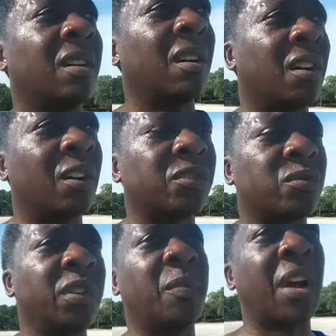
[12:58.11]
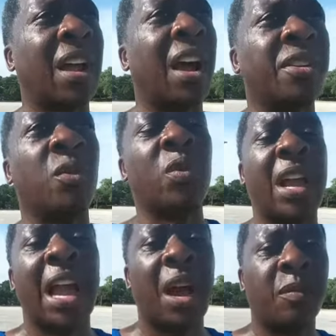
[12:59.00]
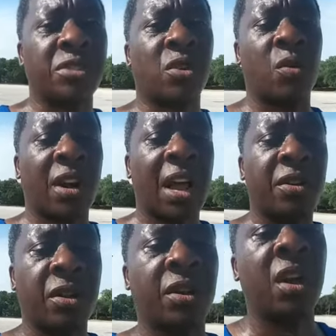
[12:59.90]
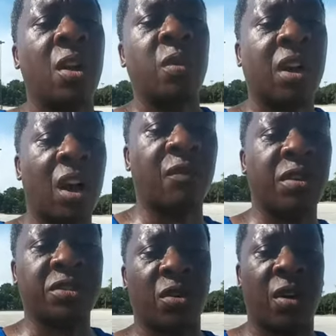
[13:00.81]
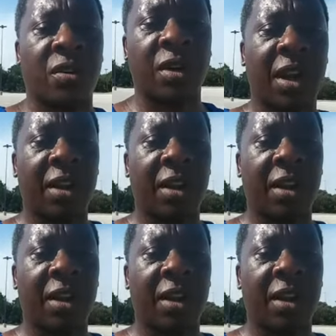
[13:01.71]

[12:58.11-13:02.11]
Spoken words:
Tweet about how your rehab is going, how your recovery is going, okay?